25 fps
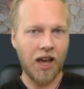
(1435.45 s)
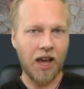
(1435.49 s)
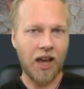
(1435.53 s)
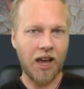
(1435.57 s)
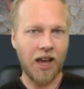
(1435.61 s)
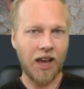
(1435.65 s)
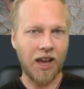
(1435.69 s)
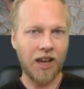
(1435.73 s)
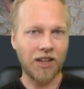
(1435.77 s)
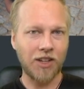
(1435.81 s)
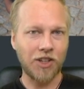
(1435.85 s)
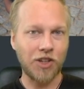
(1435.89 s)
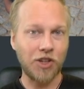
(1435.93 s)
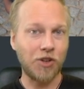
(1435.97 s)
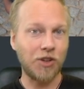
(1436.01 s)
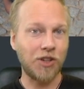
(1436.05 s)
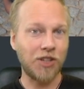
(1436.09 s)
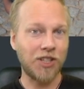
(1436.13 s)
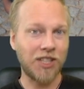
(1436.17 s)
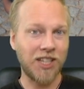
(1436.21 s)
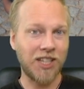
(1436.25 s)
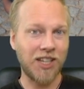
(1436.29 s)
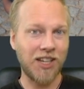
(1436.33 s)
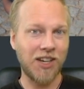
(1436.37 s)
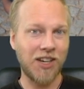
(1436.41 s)
and you
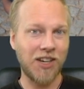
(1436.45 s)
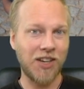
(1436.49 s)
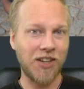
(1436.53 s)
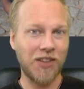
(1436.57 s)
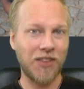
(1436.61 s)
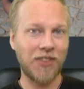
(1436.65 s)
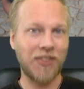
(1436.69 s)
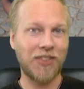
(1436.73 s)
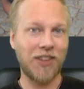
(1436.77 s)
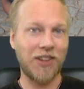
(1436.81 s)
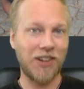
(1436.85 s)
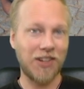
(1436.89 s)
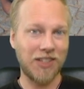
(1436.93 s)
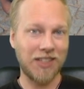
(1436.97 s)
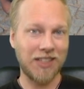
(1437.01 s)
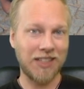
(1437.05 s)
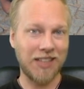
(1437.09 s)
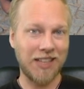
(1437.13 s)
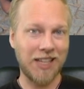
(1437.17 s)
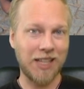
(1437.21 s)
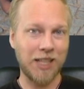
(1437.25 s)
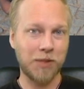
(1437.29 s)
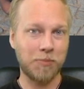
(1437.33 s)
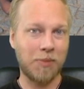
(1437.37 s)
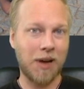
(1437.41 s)
can tell that there's
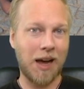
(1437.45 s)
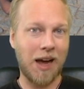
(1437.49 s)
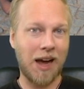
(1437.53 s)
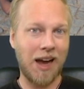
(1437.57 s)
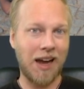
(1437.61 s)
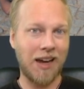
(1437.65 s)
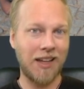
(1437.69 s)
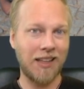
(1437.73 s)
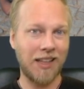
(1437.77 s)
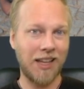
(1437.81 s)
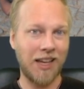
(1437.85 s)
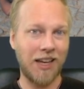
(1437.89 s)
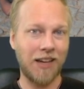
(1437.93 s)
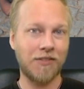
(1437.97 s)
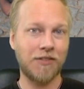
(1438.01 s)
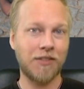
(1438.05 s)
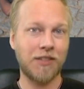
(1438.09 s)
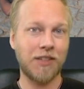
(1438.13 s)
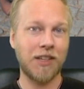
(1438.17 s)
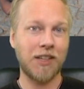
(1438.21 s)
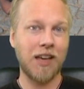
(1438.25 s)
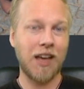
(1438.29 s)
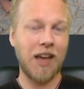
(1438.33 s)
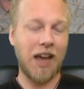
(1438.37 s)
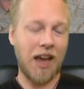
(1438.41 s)
less pie left